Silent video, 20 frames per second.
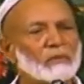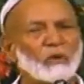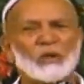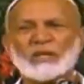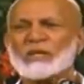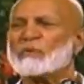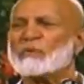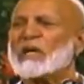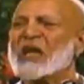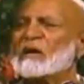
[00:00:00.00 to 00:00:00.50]

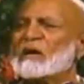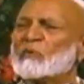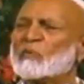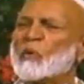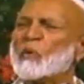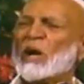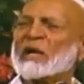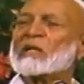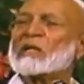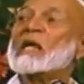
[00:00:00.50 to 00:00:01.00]
Not even a
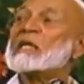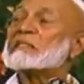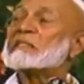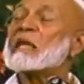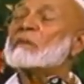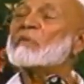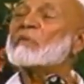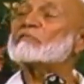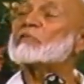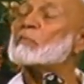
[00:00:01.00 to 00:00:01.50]
word.
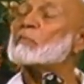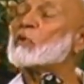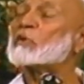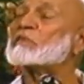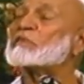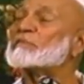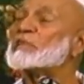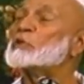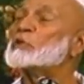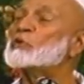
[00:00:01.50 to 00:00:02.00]
Some of the
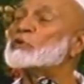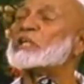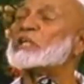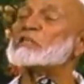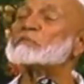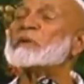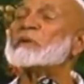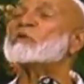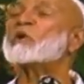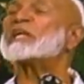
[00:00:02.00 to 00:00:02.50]
books of the New
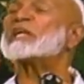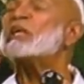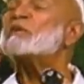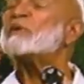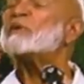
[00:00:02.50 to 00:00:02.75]
Testament, not